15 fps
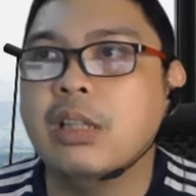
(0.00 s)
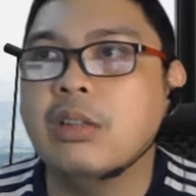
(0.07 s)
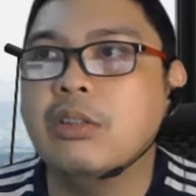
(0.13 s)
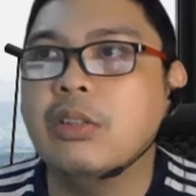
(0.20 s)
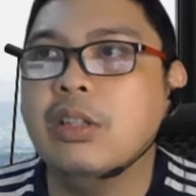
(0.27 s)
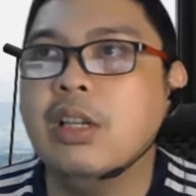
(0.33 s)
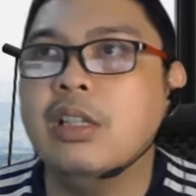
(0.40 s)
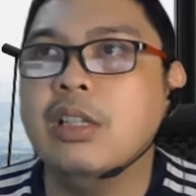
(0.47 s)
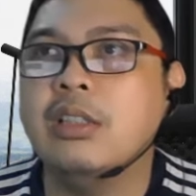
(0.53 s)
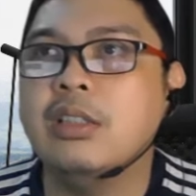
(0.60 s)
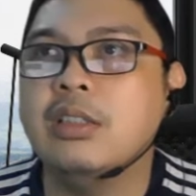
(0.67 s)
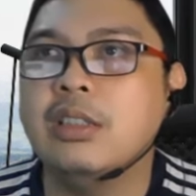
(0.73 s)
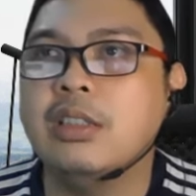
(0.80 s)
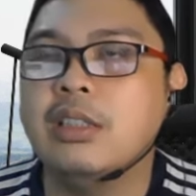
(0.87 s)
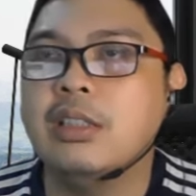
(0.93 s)
tatlo lang
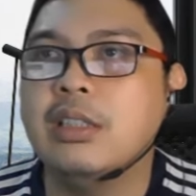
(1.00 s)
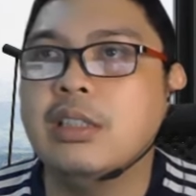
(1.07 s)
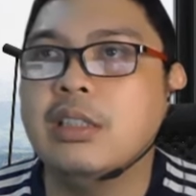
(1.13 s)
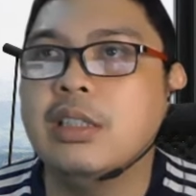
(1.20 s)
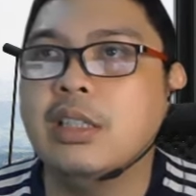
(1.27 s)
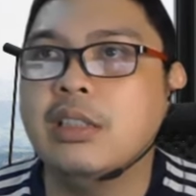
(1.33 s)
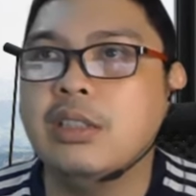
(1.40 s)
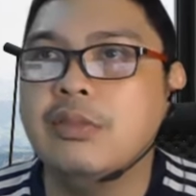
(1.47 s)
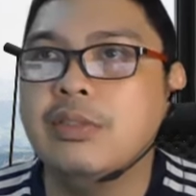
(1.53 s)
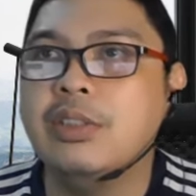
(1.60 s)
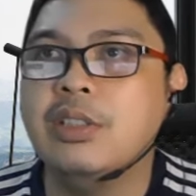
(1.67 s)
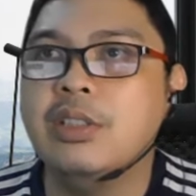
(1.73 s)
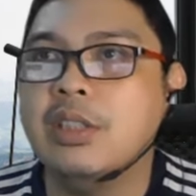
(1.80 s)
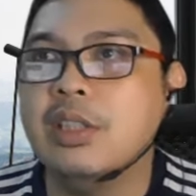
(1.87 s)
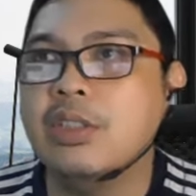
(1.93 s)
yan.
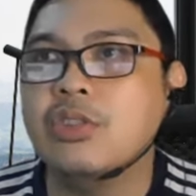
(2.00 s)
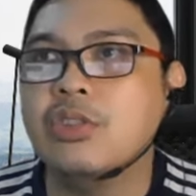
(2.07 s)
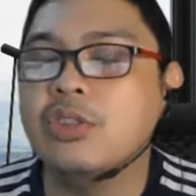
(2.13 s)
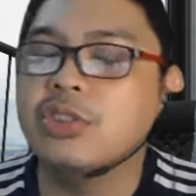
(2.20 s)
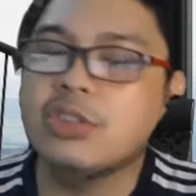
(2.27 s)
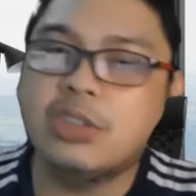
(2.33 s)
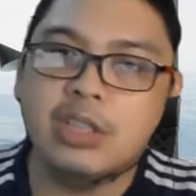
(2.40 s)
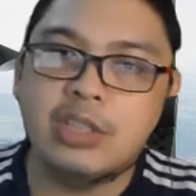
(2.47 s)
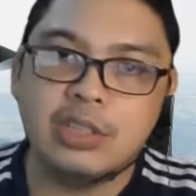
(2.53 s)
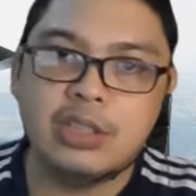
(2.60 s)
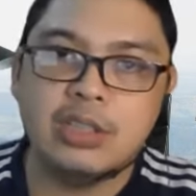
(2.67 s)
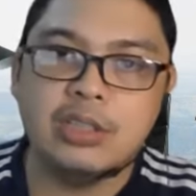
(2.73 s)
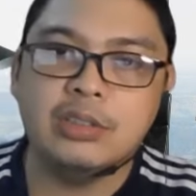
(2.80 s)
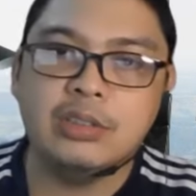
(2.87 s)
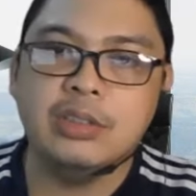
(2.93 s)
Activities, lectures, saka
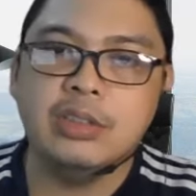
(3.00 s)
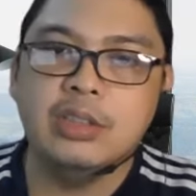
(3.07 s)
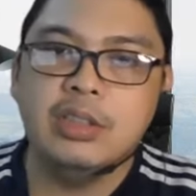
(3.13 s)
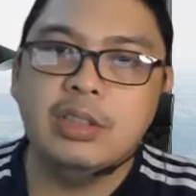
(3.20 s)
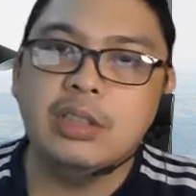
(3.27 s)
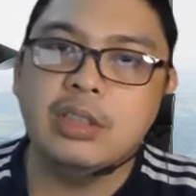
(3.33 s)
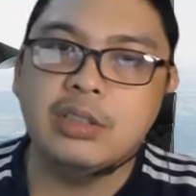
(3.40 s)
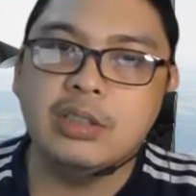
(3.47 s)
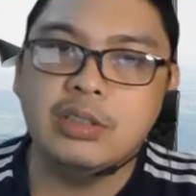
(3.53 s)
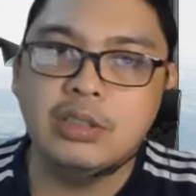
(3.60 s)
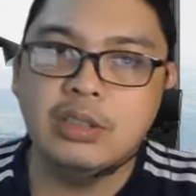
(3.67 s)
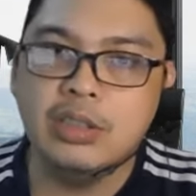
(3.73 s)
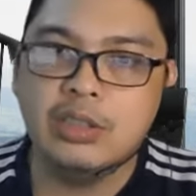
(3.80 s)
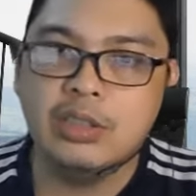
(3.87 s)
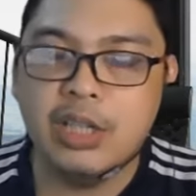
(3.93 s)
share. Kasi
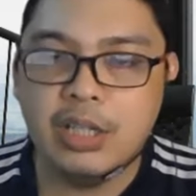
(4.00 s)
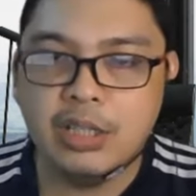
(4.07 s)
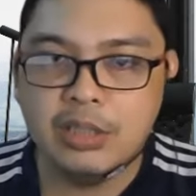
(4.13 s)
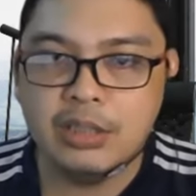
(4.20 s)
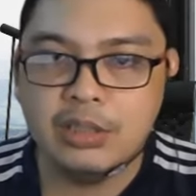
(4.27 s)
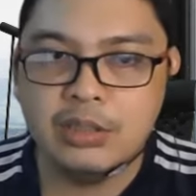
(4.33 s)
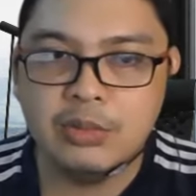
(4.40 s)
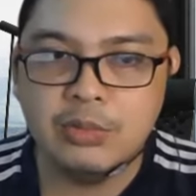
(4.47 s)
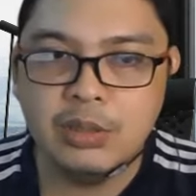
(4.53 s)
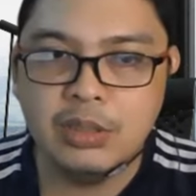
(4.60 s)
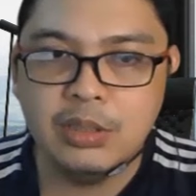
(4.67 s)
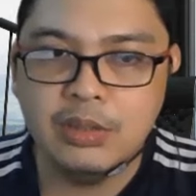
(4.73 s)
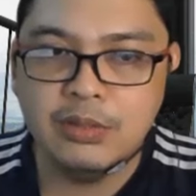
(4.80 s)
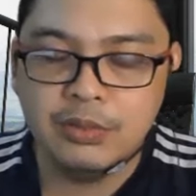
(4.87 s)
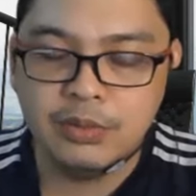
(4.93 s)
the share
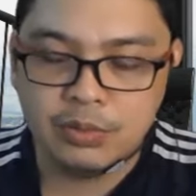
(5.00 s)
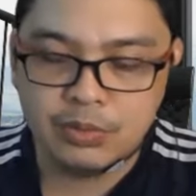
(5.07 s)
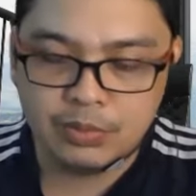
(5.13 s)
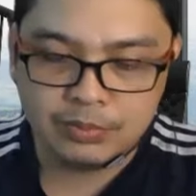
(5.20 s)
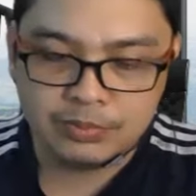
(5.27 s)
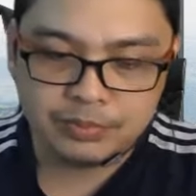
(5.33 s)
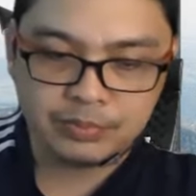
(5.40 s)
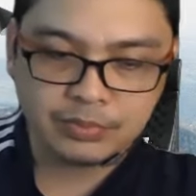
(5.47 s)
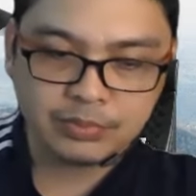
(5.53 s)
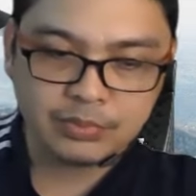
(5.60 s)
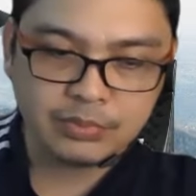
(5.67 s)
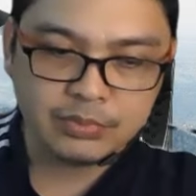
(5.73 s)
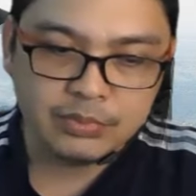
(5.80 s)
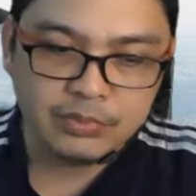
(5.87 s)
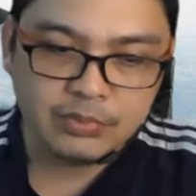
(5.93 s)
will give you,
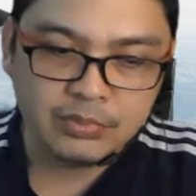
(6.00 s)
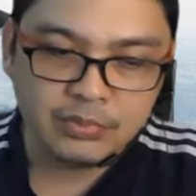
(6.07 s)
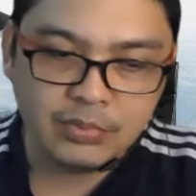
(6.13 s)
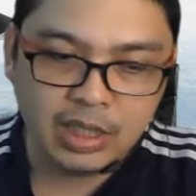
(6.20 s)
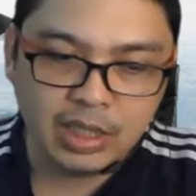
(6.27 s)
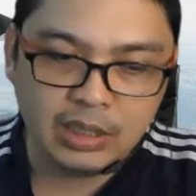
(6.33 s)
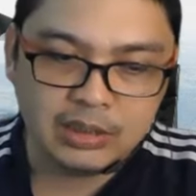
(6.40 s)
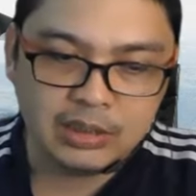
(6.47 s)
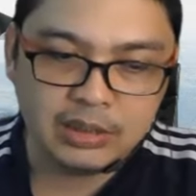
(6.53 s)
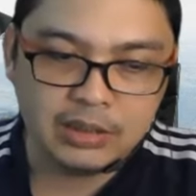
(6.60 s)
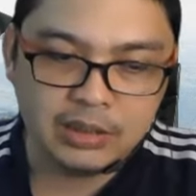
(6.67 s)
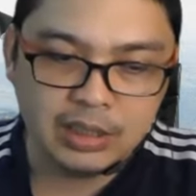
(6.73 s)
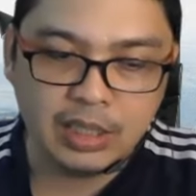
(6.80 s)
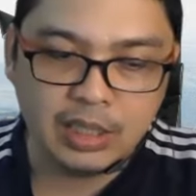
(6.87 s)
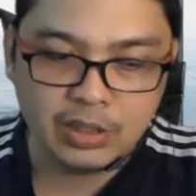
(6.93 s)

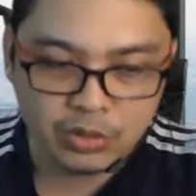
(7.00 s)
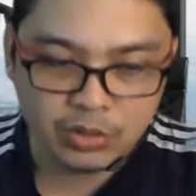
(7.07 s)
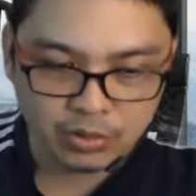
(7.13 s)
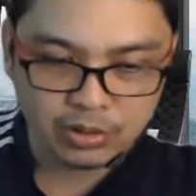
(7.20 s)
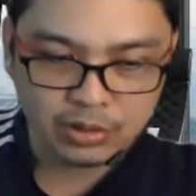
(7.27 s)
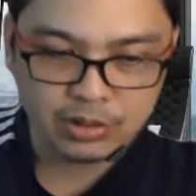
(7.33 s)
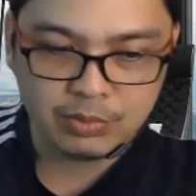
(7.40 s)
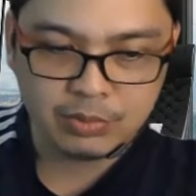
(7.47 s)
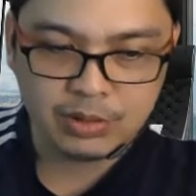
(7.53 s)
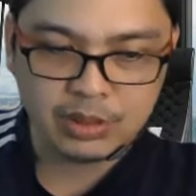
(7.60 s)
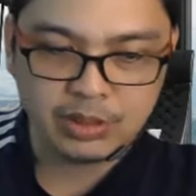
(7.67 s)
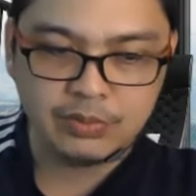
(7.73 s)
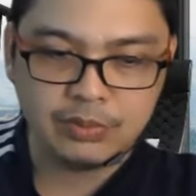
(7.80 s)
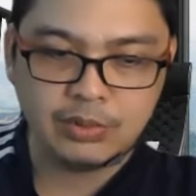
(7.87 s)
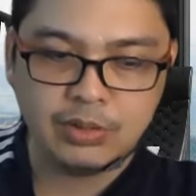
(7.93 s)
the lectures will
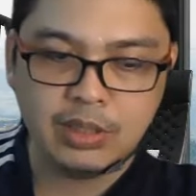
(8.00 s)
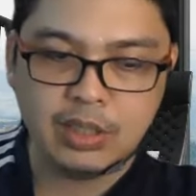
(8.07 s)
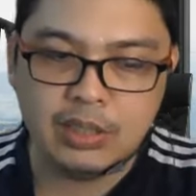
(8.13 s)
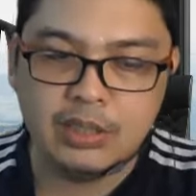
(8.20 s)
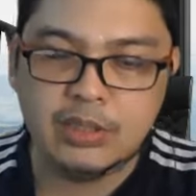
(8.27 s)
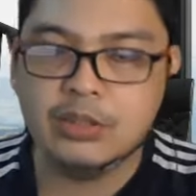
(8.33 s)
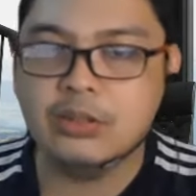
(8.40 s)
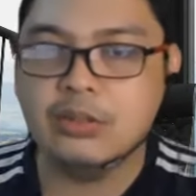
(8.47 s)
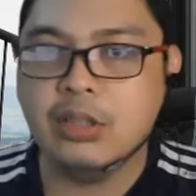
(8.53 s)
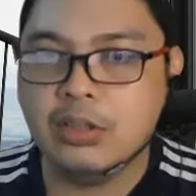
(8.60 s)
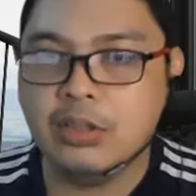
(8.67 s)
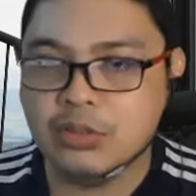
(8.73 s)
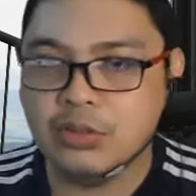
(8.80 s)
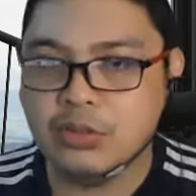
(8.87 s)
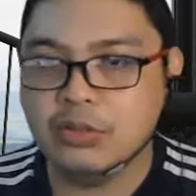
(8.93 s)
give you the
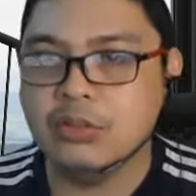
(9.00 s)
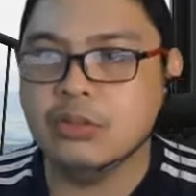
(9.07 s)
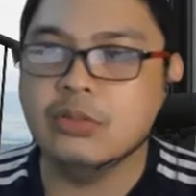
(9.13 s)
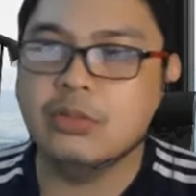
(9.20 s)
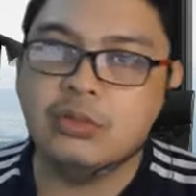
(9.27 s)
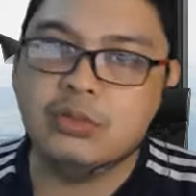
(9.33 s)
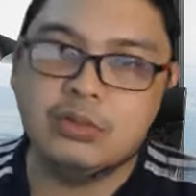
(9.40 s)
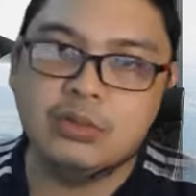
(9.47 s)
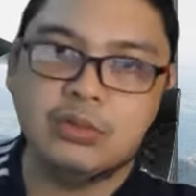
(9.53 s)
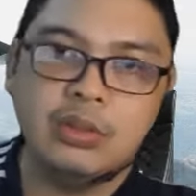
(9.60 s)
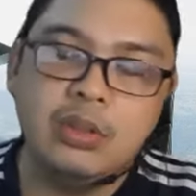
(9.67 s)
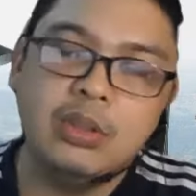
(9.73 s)
instruction on to do,